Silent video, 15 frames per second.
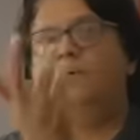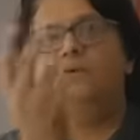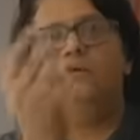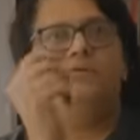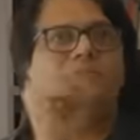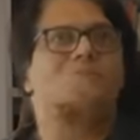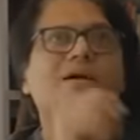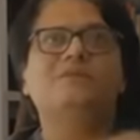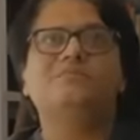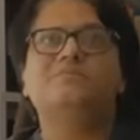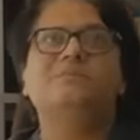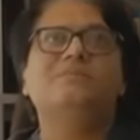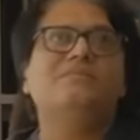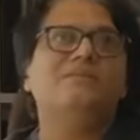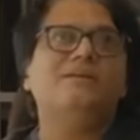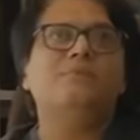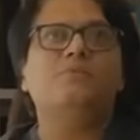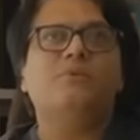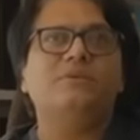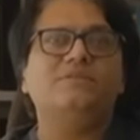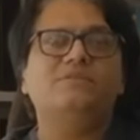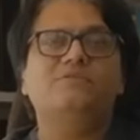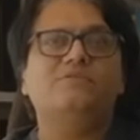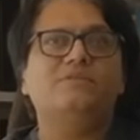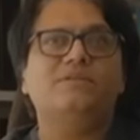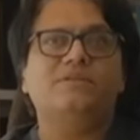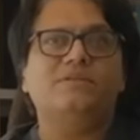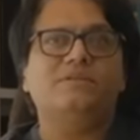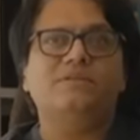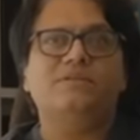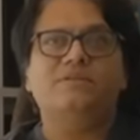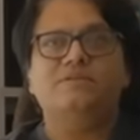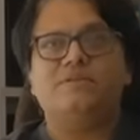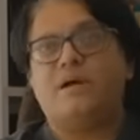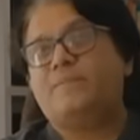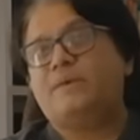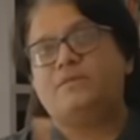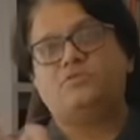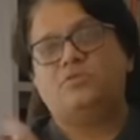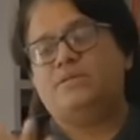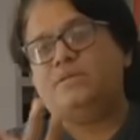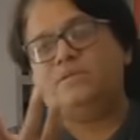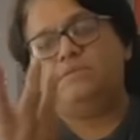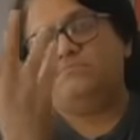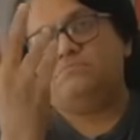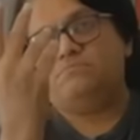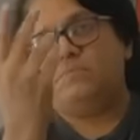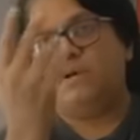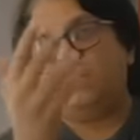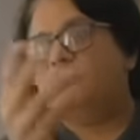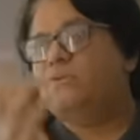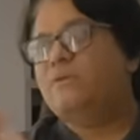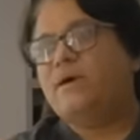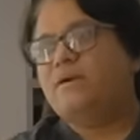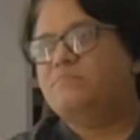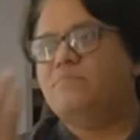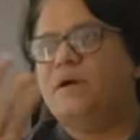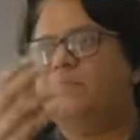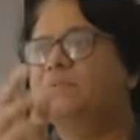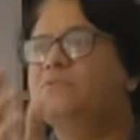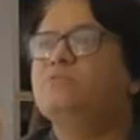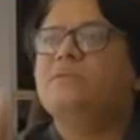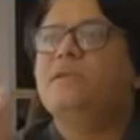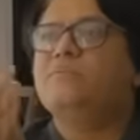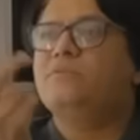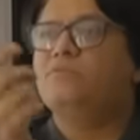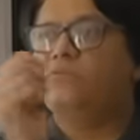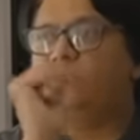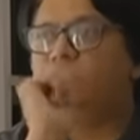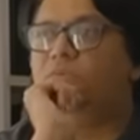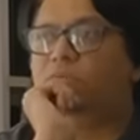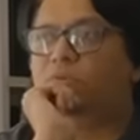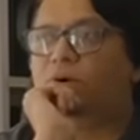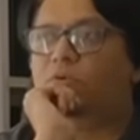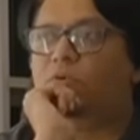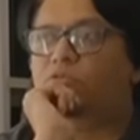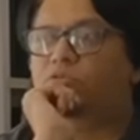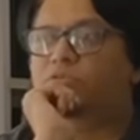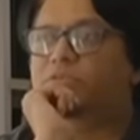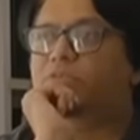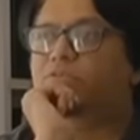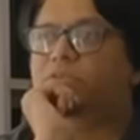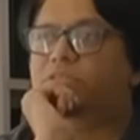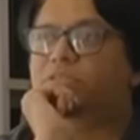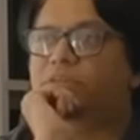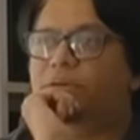You've been asking me the same question for 30 years. I mean, you tell me what you want. What should we do this